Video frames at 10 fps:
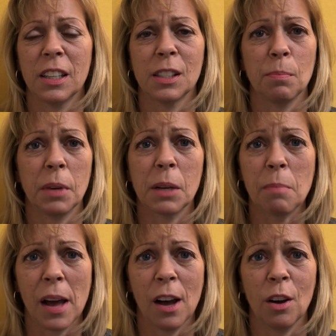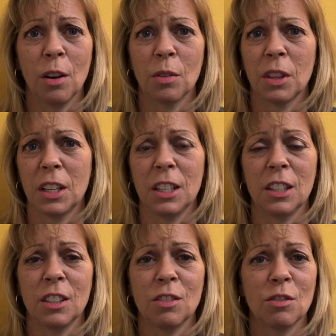is a big mouth,
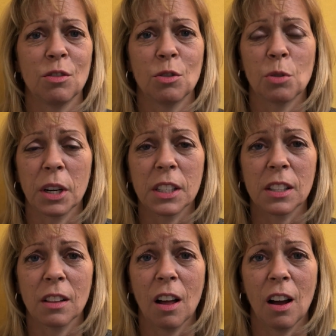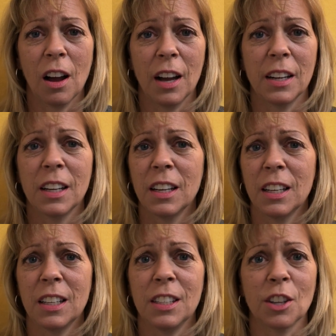he drinks a lot,
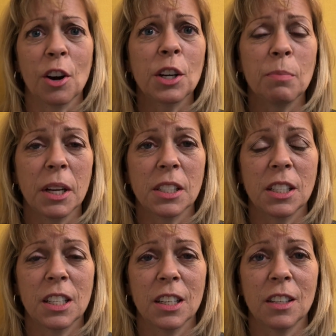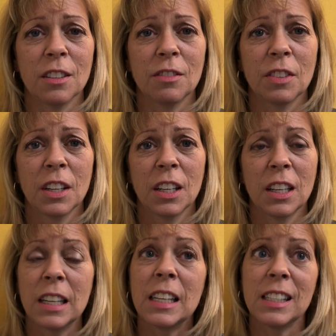he's argumentative,
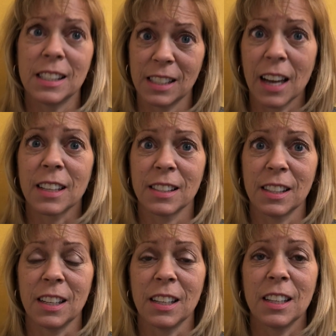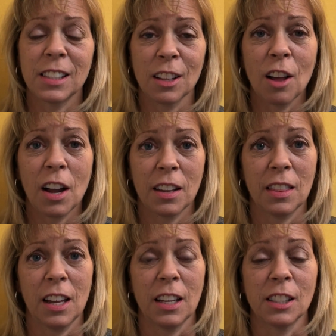he's sexy, he's a lot of
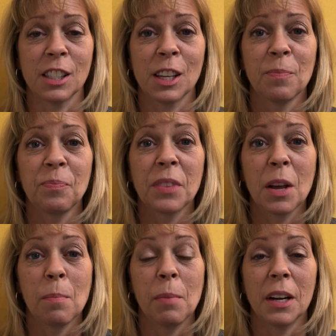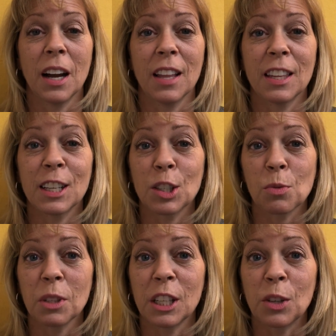things, but I think it's
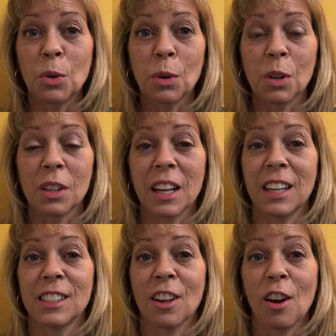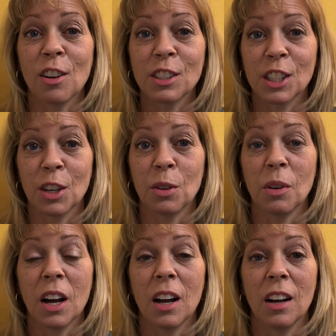really cool that he's also
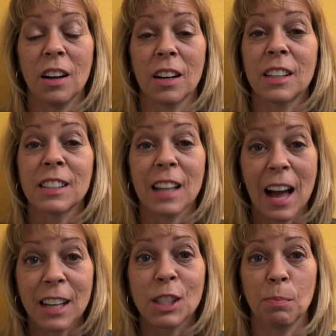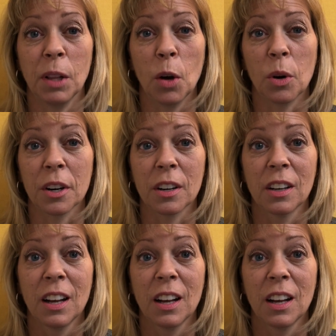a glass blower.